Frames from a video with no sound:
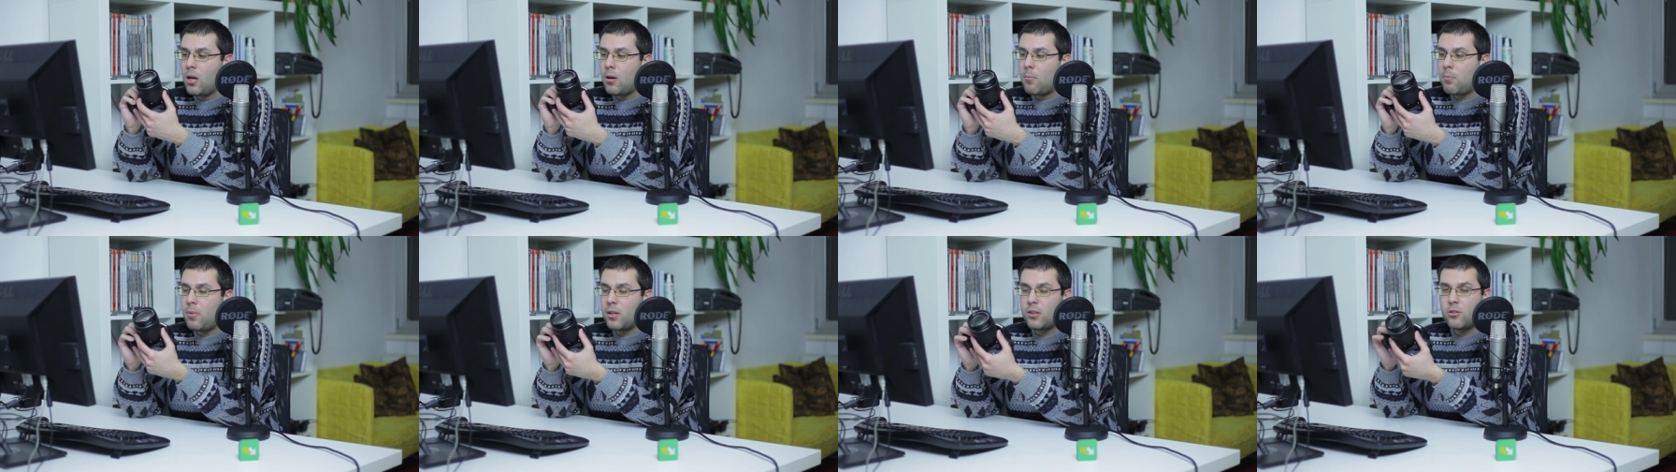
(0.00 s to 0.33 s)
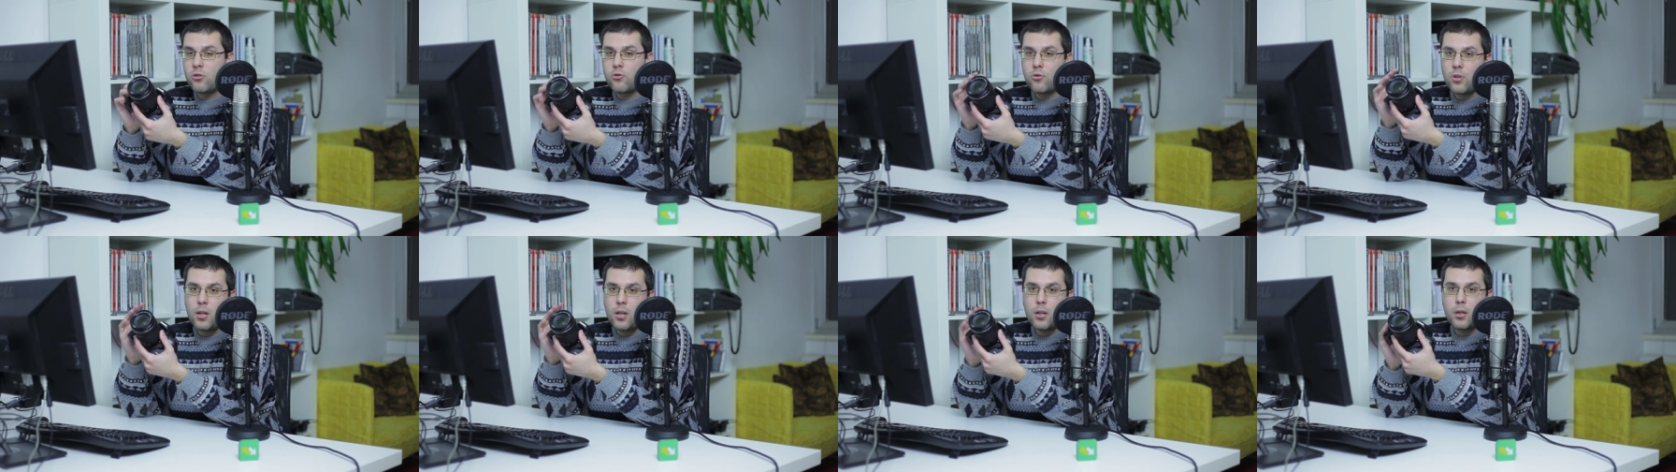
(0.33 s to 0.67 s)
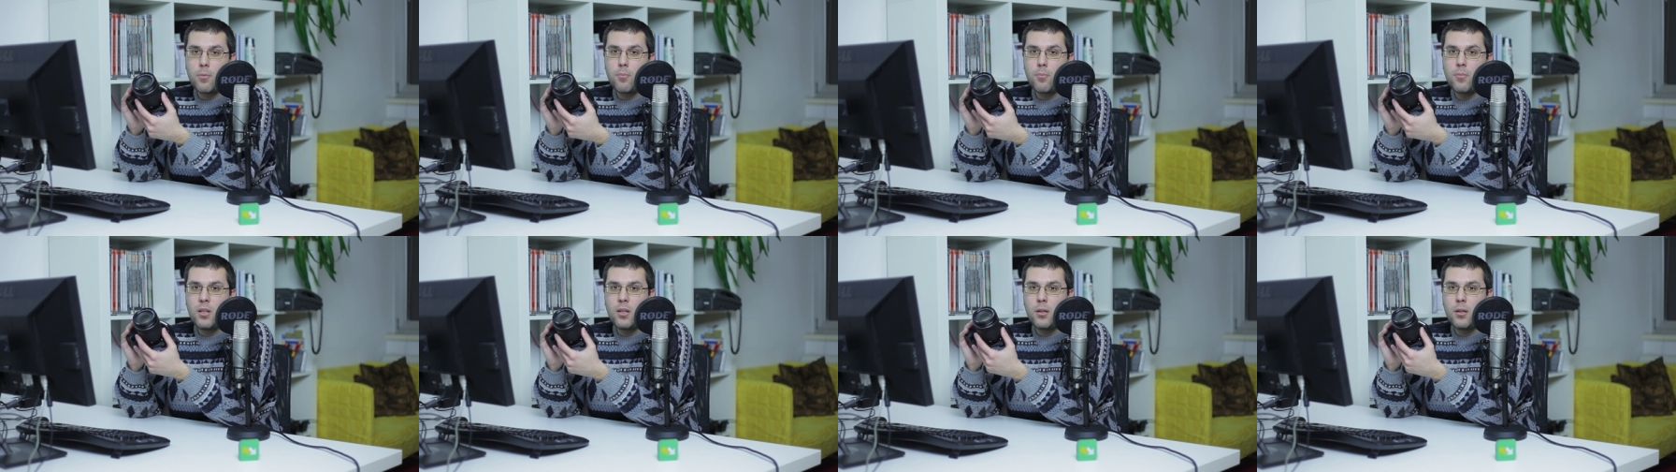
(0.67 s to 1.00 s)
but
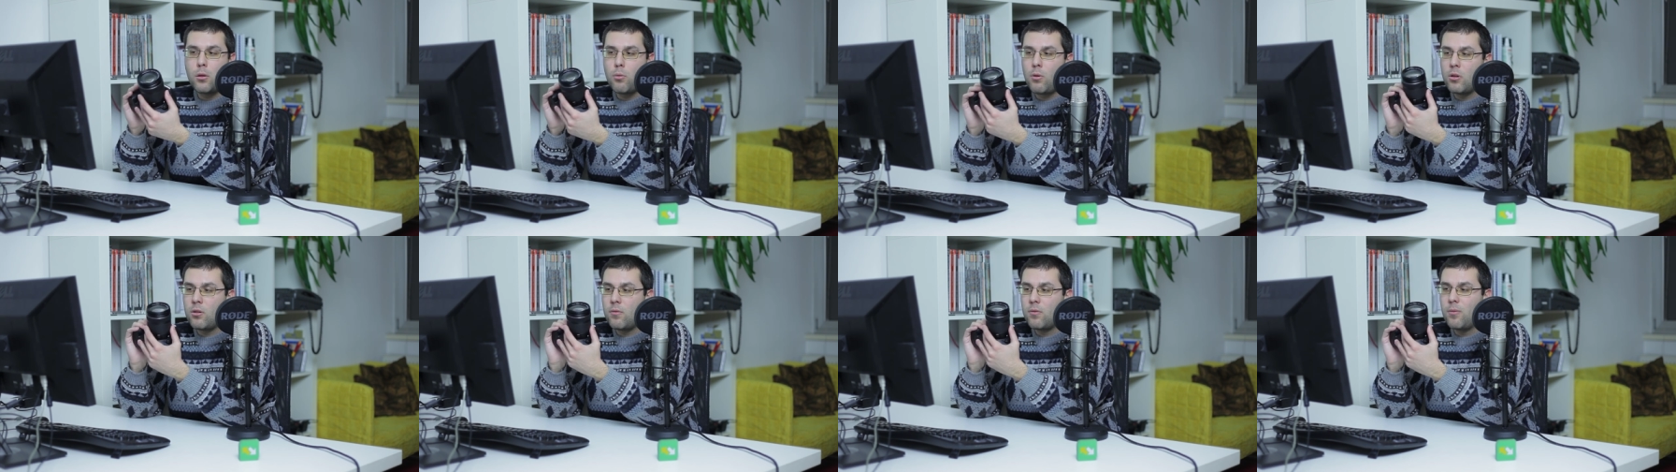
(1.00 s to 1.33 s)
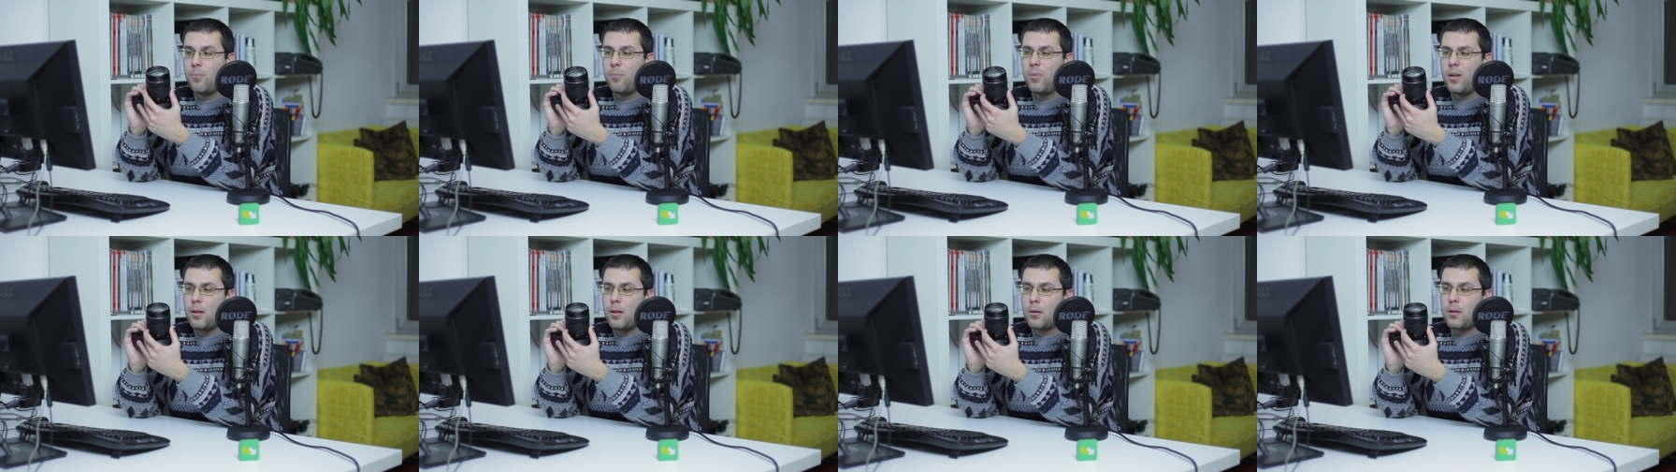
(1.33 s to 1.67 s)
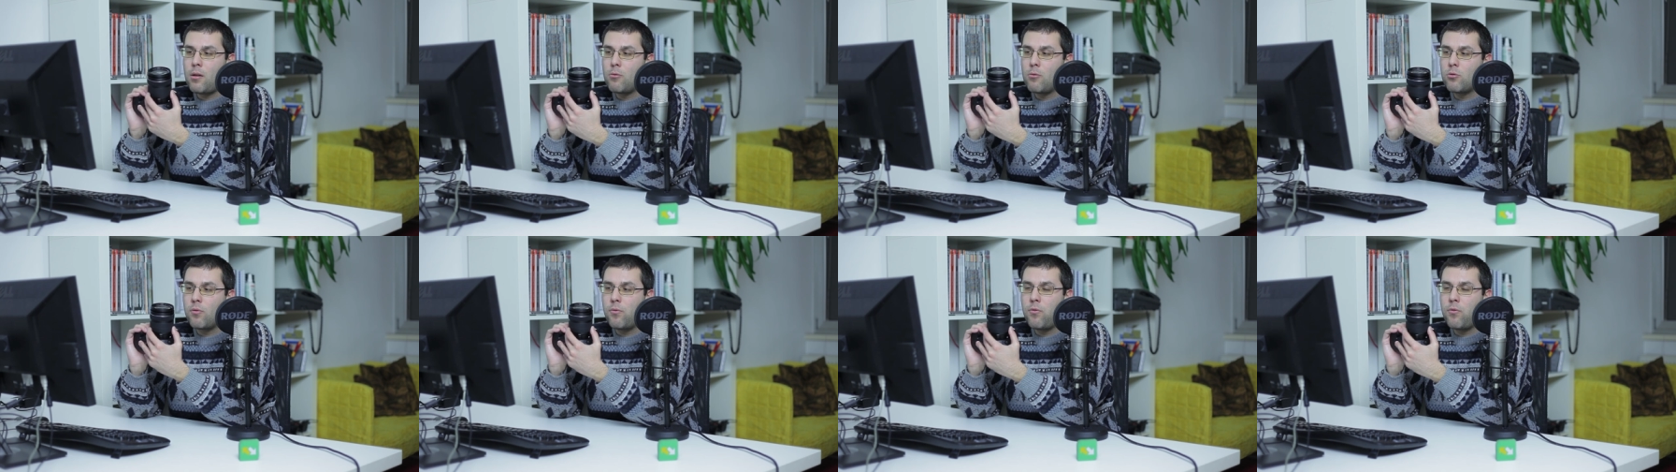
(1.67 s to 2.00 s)
trust me, it's one of the best
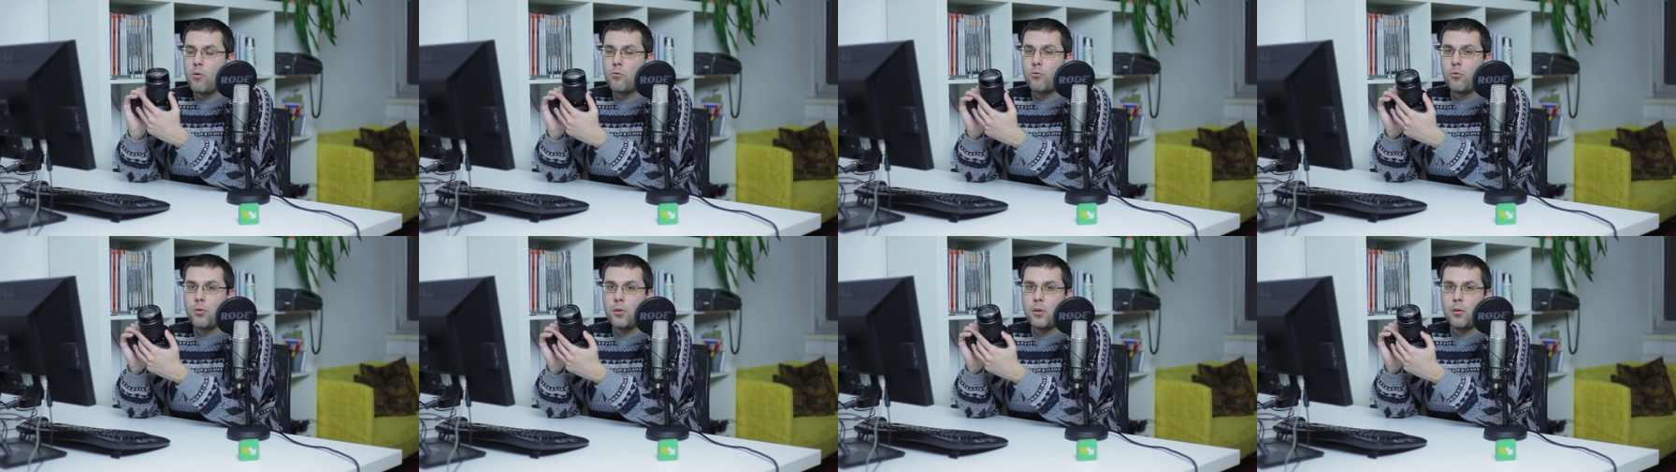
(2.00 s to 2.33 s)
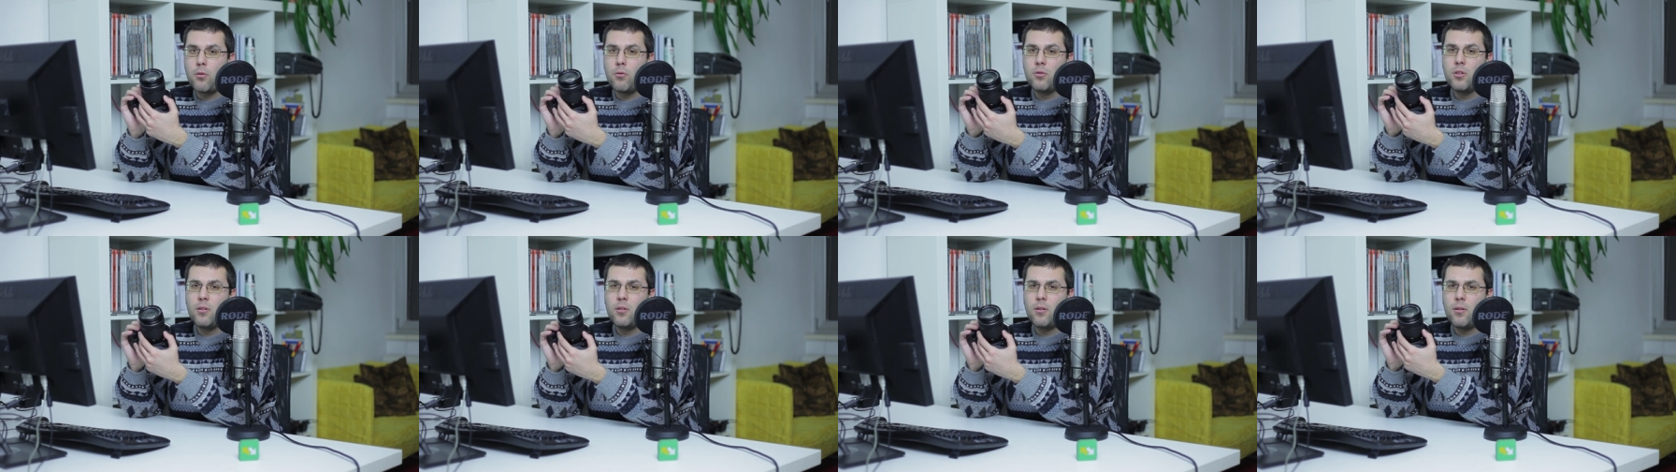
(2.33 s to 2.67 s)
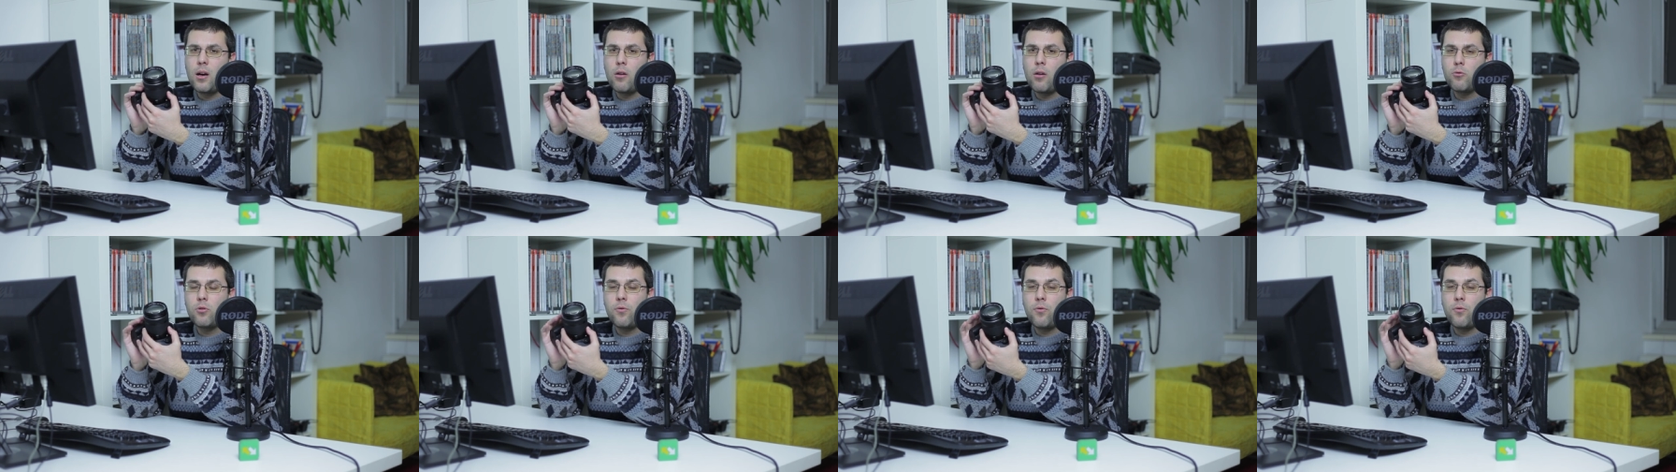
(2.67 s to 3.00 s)
autofocus on the
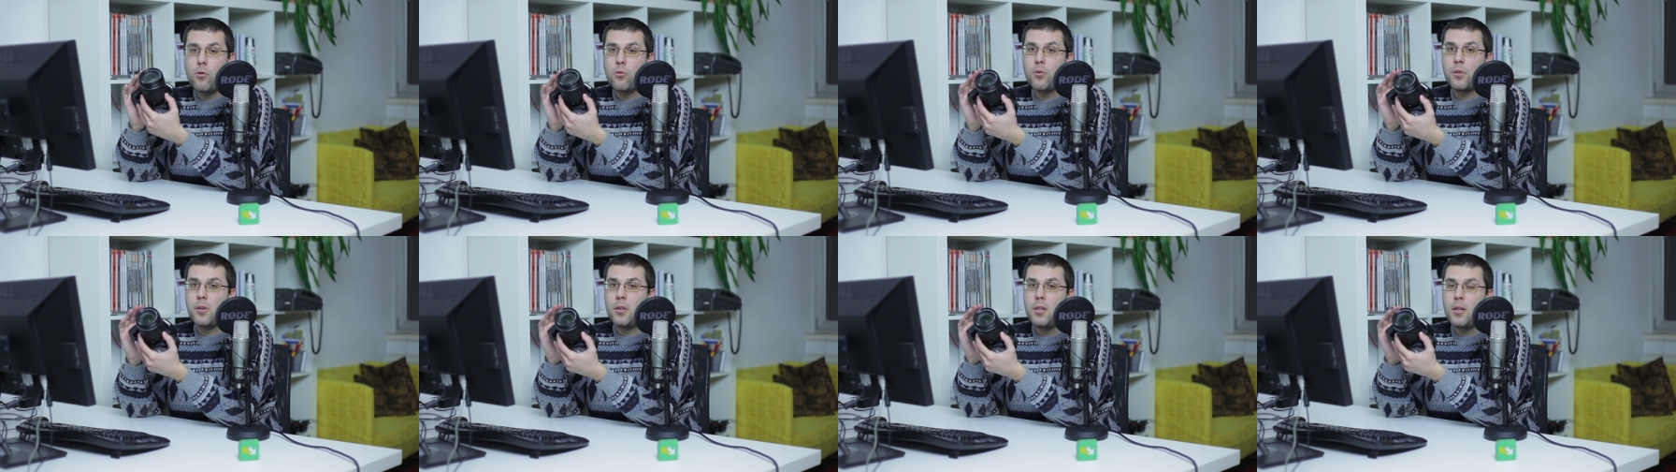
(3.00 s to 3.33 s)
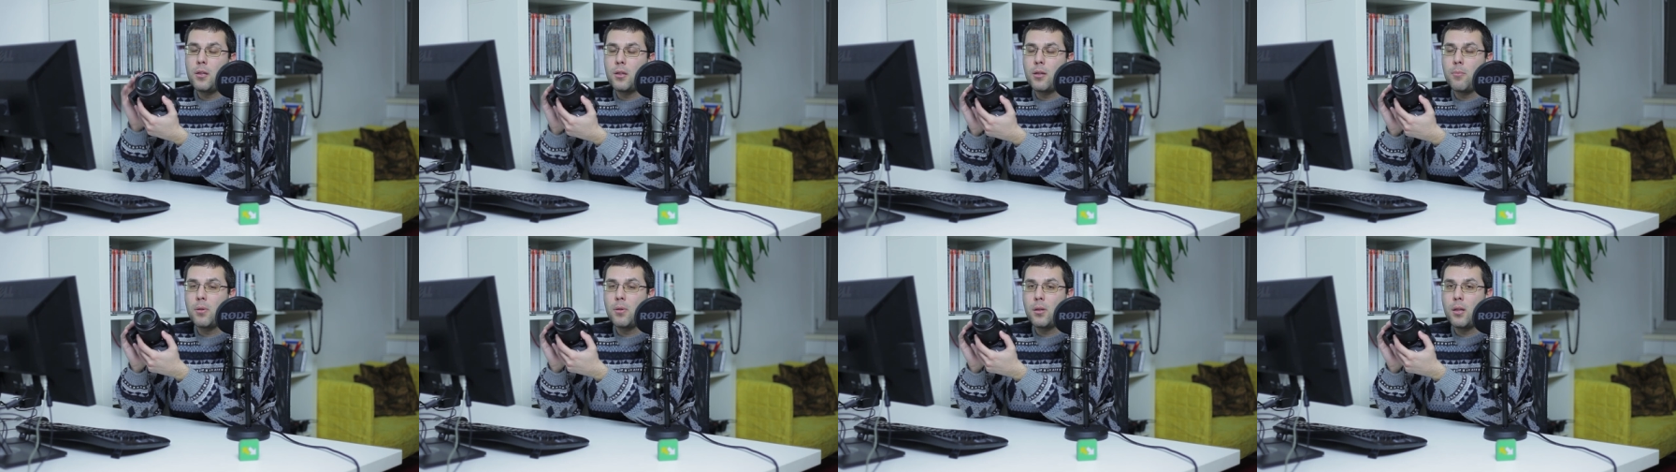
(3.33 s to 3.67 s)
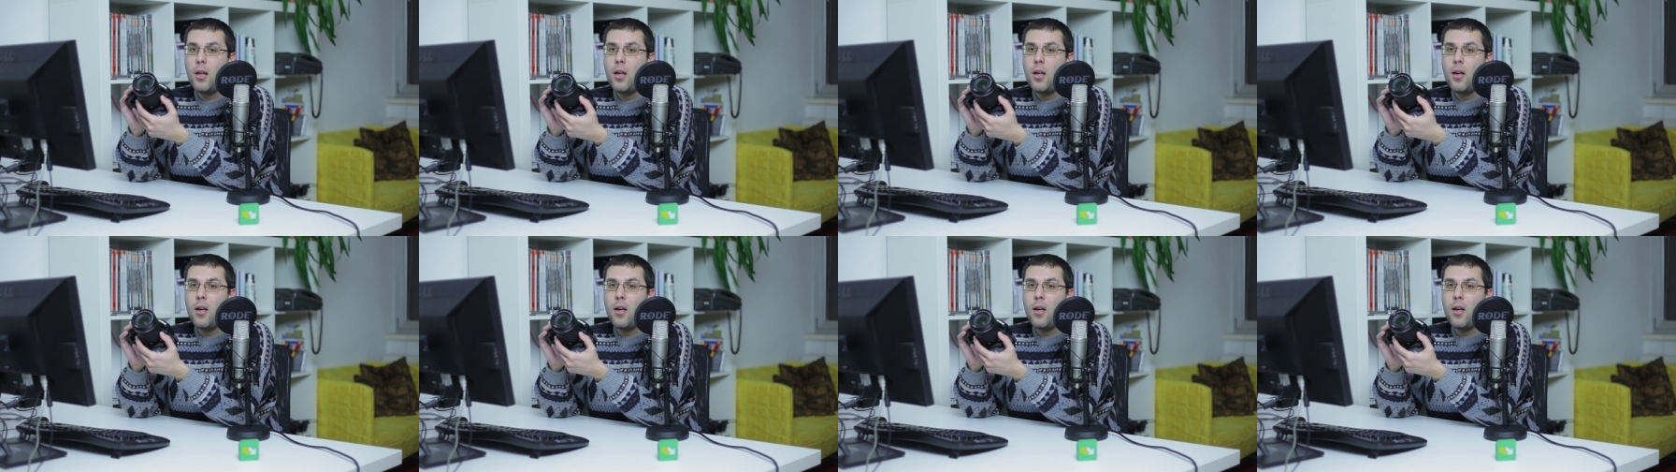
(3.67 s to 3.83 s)
autofocus systems